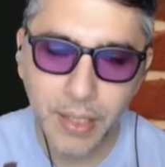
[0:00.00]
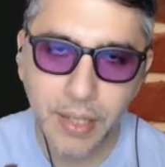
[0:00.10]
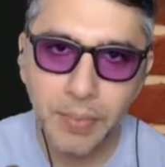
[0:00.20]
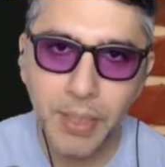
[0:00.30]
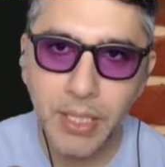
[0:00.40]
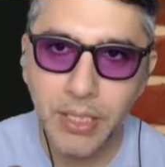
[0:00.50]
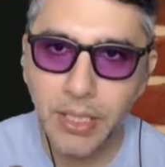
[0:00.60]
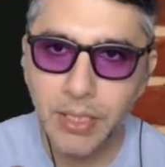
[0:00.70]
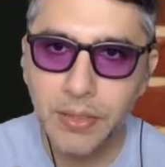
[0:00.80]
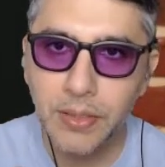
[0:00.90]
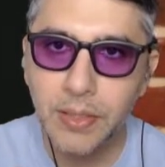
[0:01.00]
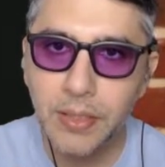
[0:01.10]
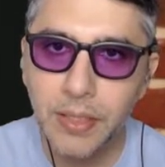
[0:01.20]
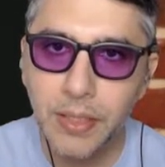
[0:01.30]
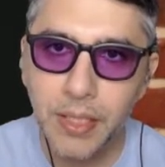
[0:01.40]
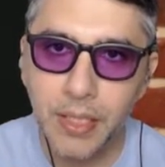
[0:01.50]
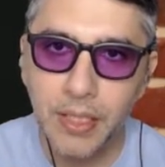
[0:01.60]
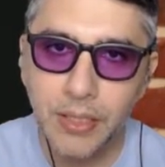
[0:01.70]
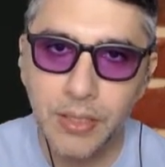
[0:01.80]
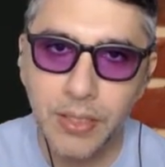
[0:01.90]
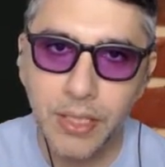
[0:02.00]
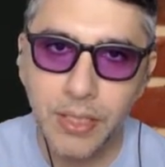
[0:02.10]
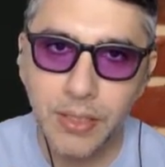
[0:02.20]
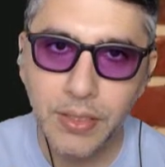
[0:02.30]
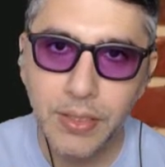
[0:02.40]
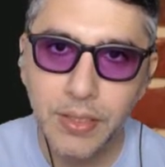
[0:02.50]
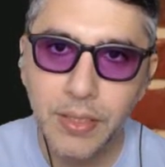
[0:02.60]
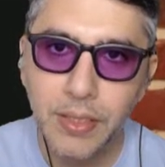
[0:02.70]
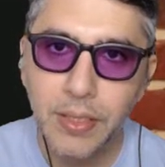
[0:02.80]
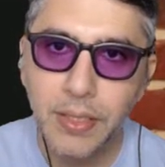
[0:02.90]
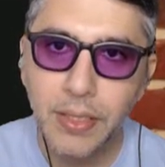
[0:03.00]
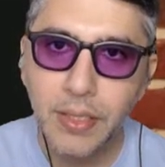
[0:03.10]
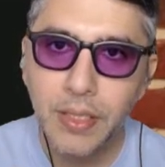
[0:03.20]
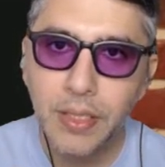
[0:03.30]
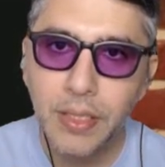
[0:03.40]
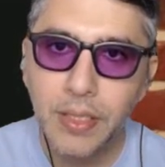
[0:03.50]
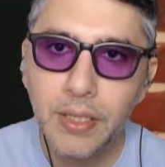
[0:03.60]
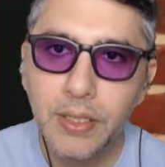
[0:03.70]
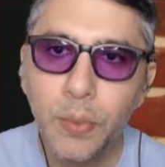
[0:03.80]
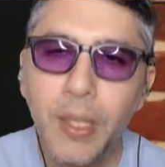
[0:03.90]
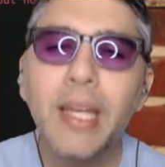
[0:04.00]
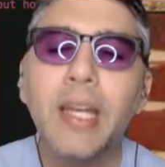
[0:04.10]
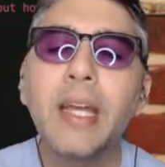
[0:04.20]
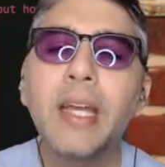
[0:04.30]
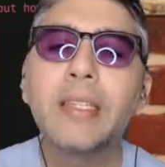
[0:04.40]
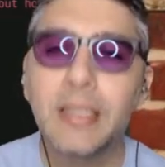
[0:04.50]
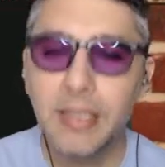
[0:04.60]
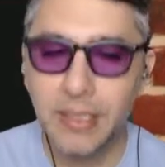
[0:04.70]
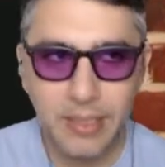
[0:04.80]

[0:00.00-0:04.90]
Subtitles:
have to make any changes. Any additional changes. Sweet.